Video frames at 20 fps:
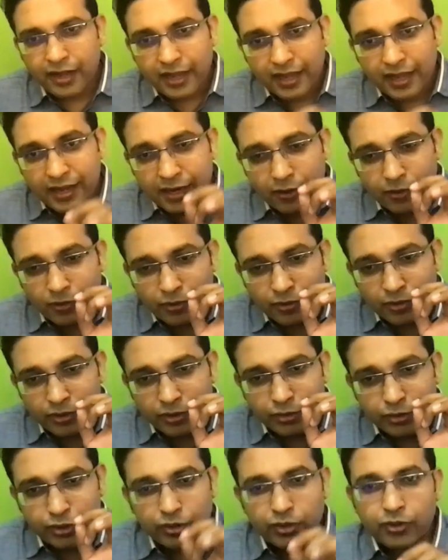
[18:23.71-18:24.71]
And
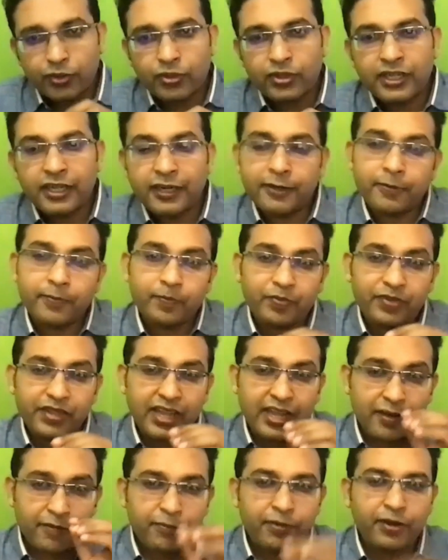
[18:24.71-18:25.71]
you should know that
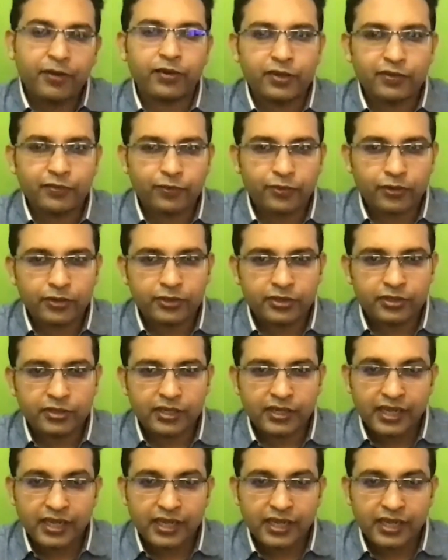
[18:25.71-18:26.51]
everyone falls,